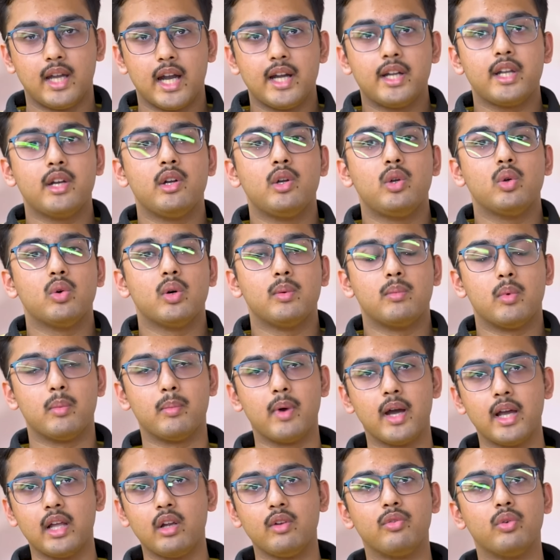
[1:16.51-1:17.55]
get into a
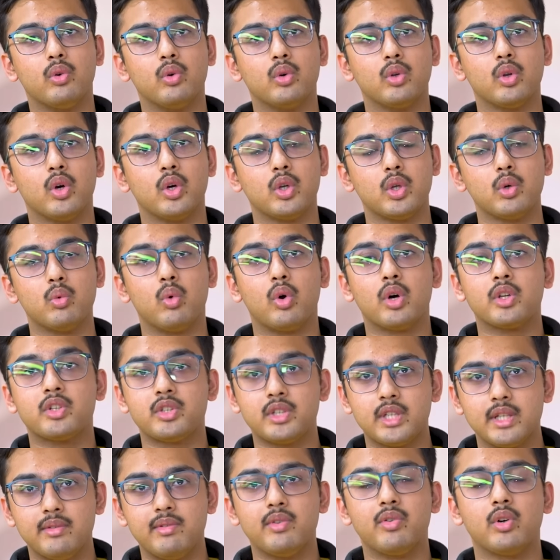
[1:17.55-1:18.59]
mobile phone or you
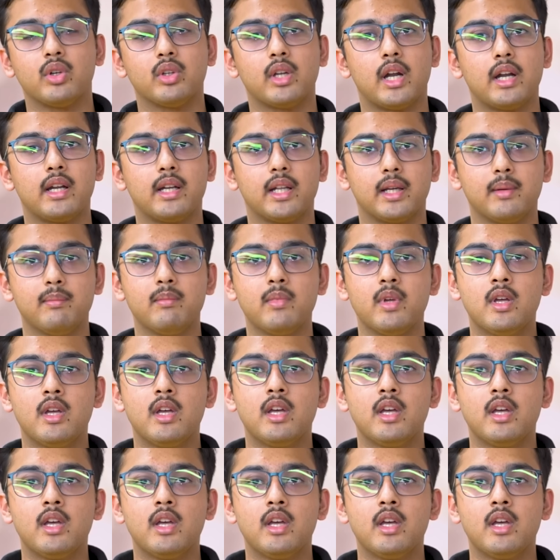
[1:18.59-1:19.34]
watch T V for that time.